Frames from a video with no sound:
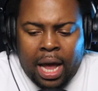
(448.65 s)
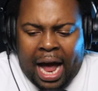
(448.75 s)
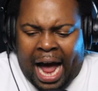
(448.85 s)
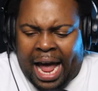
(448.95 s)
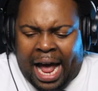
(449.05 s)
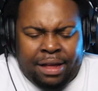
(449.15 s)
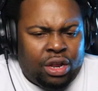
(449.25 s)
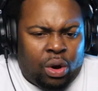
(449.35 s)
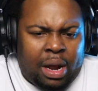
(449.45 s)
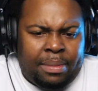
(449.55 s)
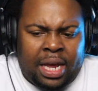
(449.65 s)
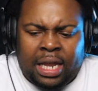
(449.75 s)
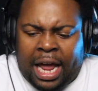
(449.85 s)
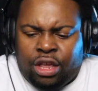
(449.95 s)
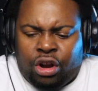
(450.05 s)
I you know what I mean?
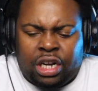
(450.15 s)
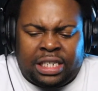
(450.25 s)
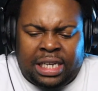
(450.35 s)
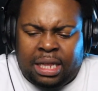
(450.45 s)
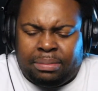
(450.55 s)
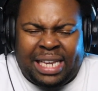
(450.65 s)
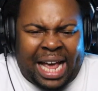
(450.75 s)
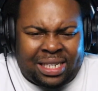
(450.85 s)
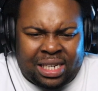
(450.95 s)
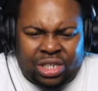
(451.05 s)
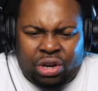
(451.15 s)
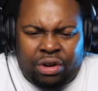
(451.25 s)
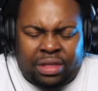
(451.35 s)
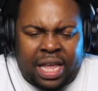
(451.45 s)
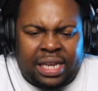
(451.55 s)
Like you're gonna see them testing certain
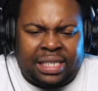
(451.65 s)
things,